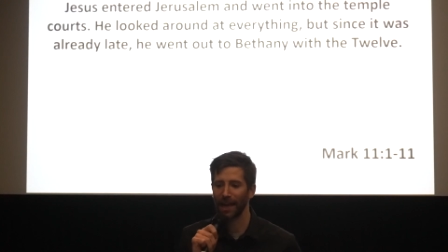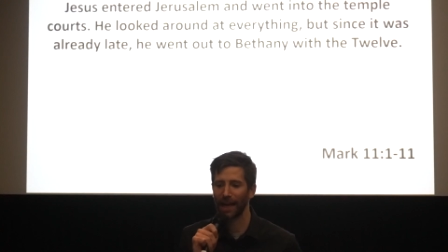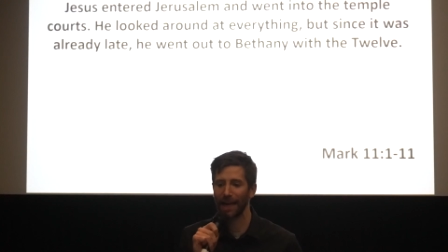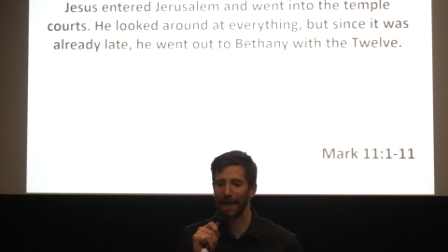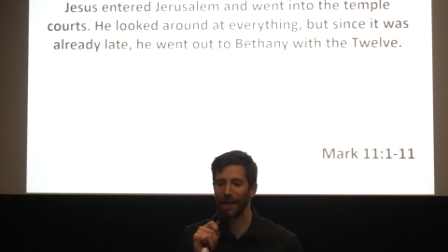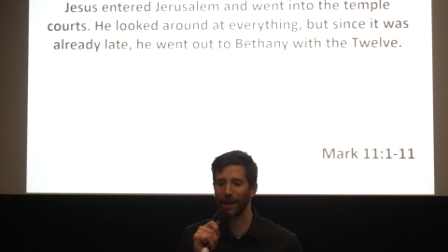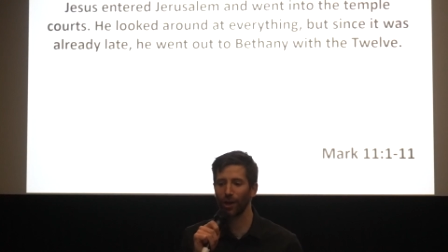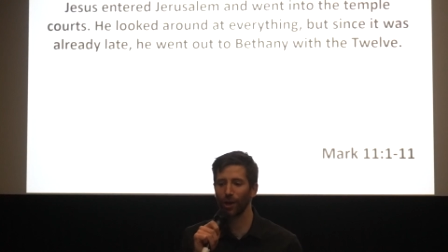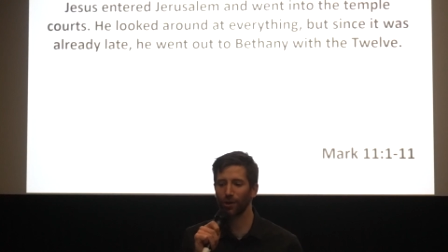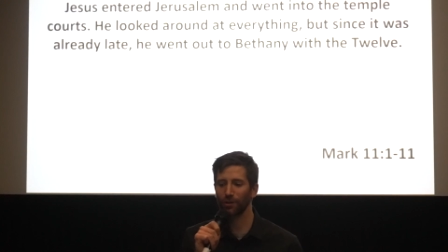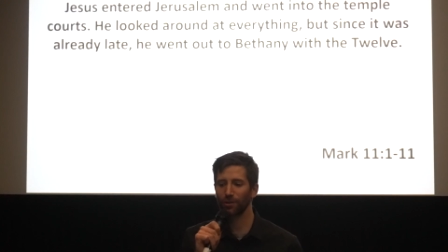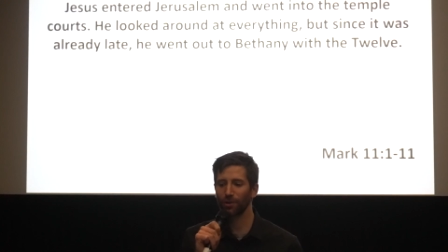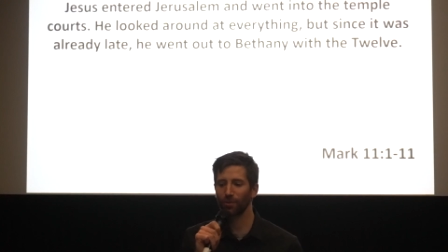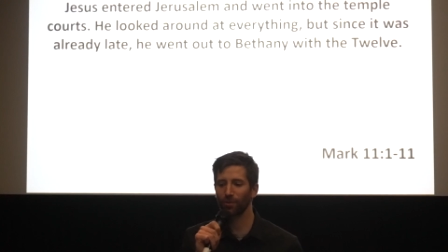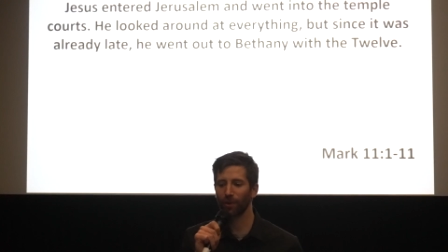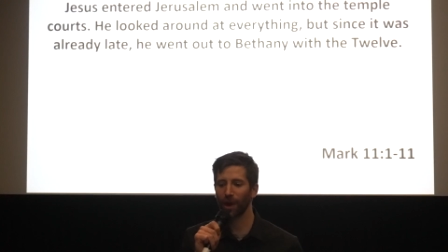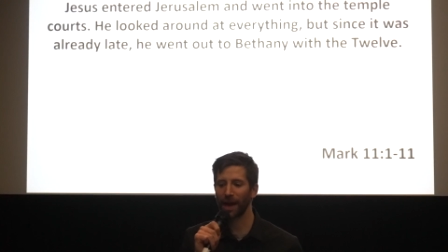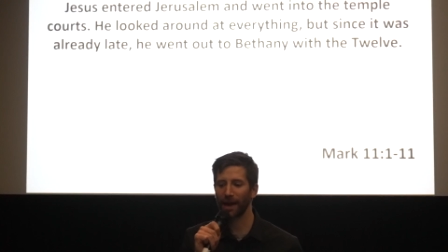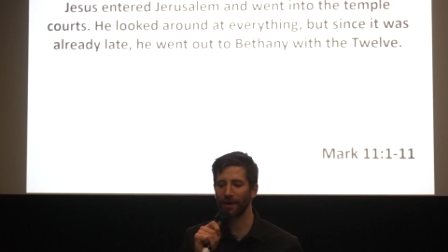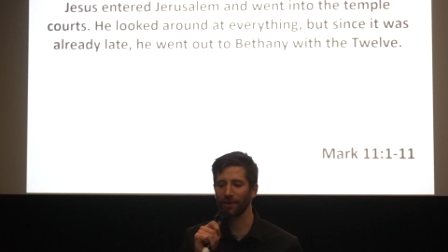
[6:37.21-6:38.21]
He looked
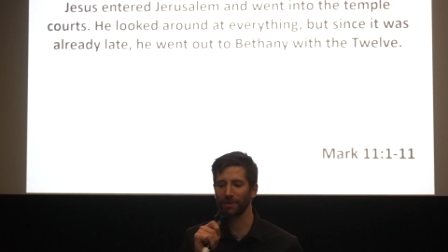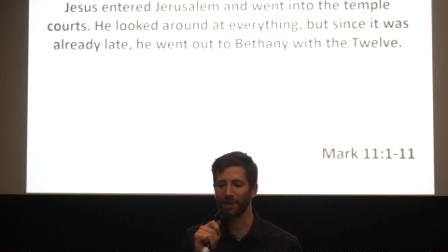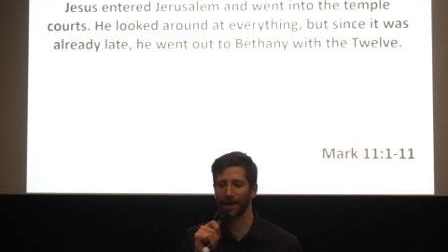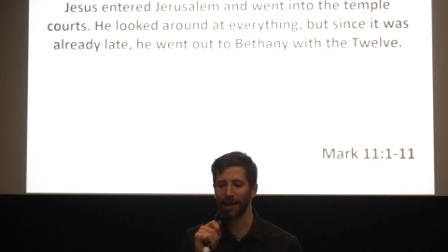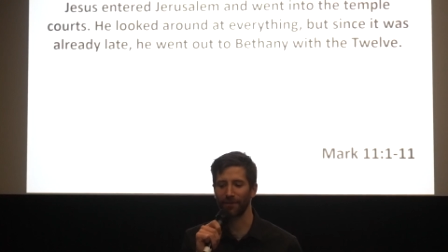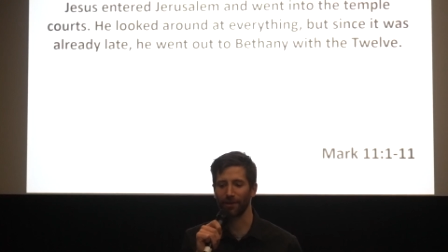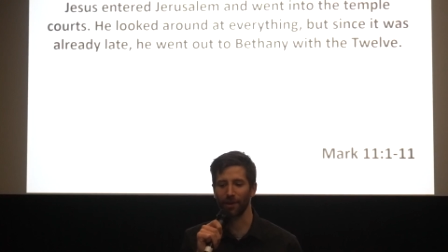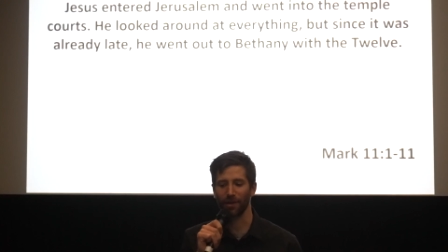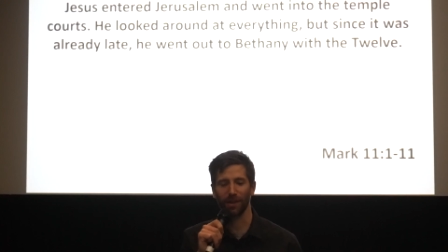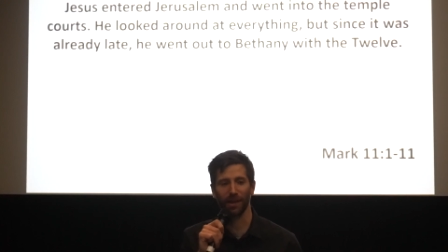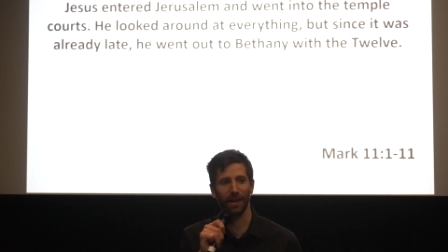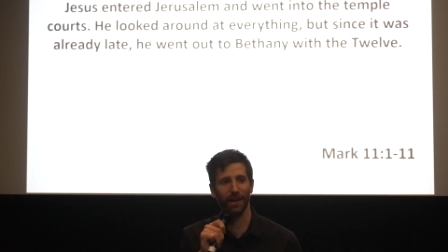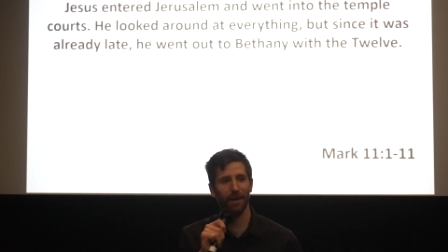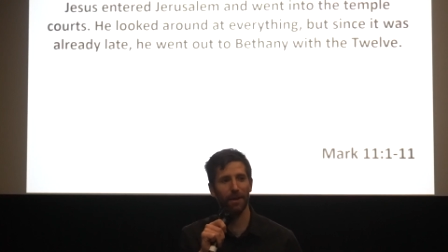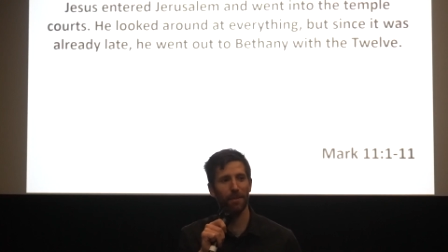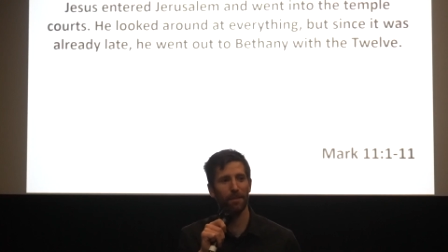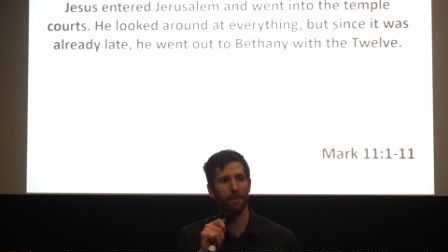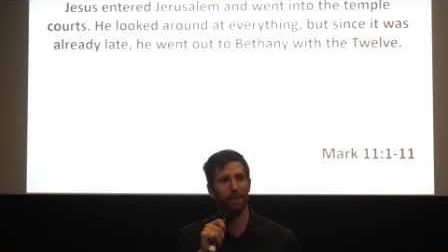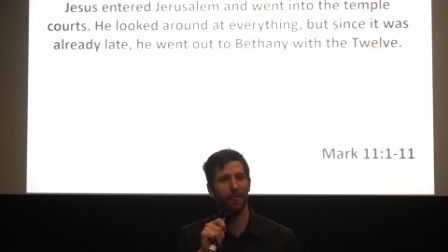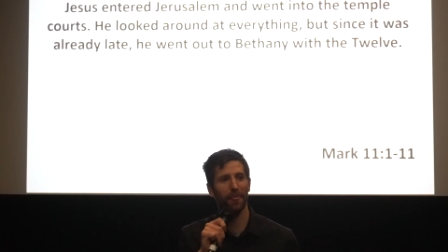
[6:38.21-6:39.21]
around at
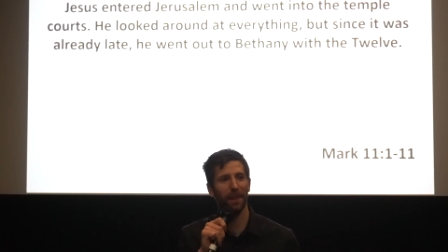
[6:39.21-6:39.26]
everything,